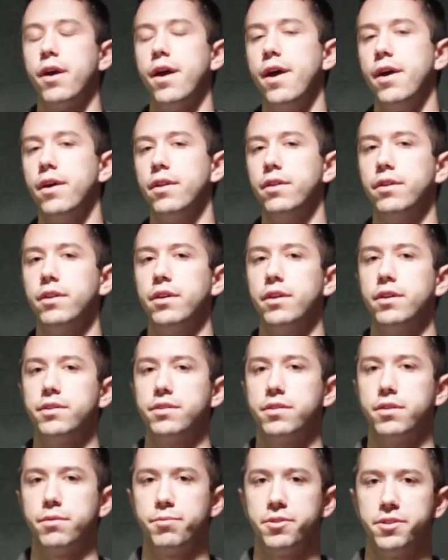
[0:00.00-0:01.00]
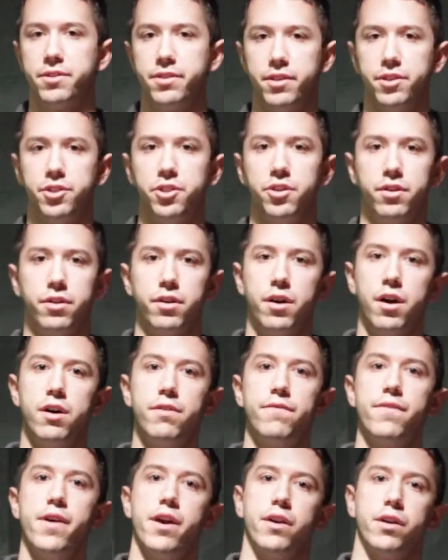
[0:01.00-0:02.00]
n is the position
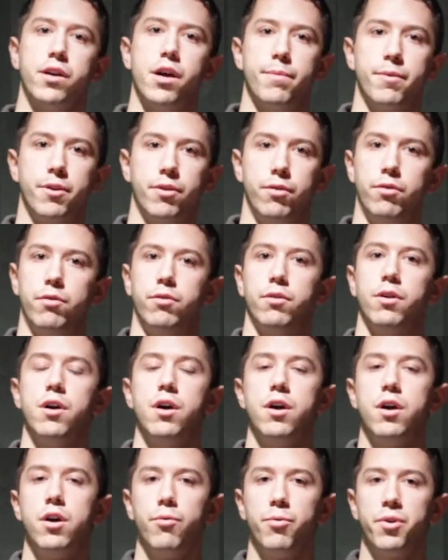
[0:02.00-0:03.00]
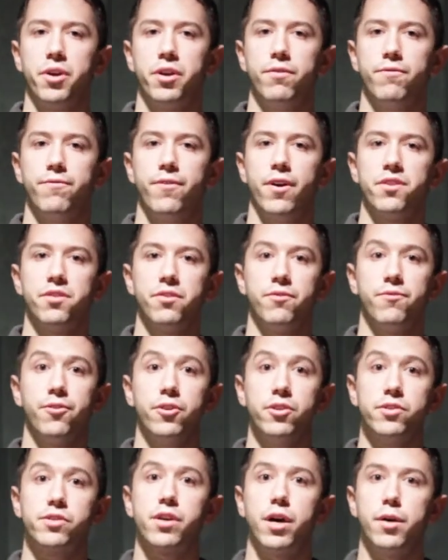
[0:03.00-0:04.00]
of that cubby hole, we can find the
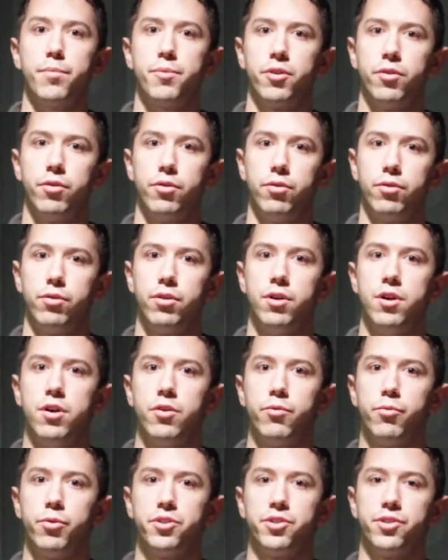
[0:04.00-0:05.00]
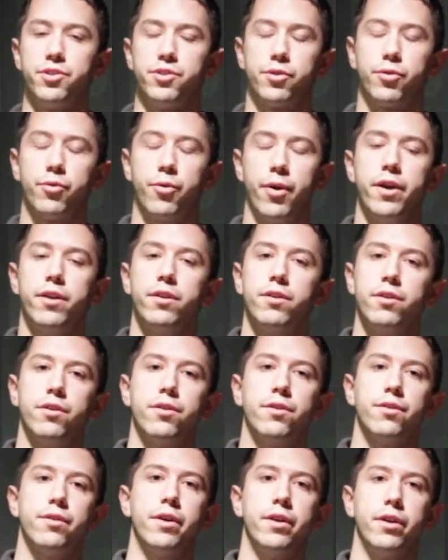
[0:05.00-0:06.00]
first cubby hole, which is
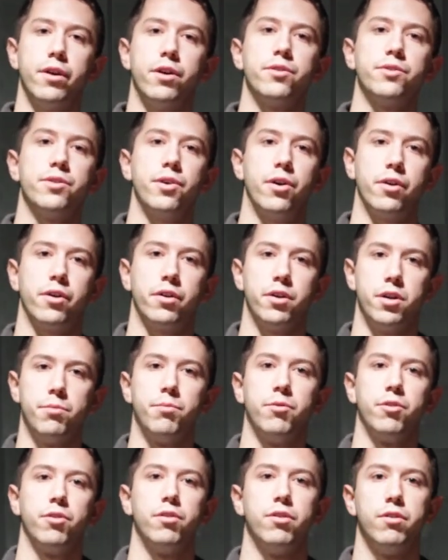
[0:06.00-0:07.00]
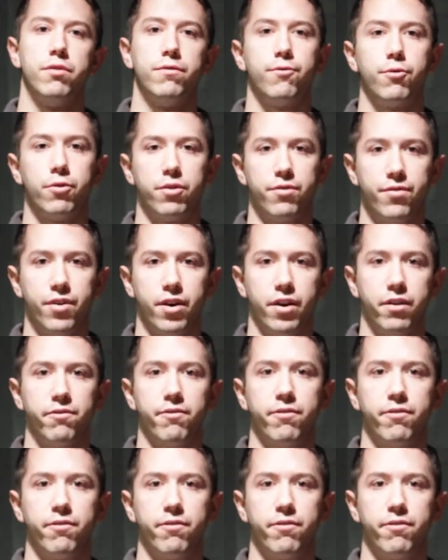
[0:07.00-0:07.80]
greater than our target number, 45.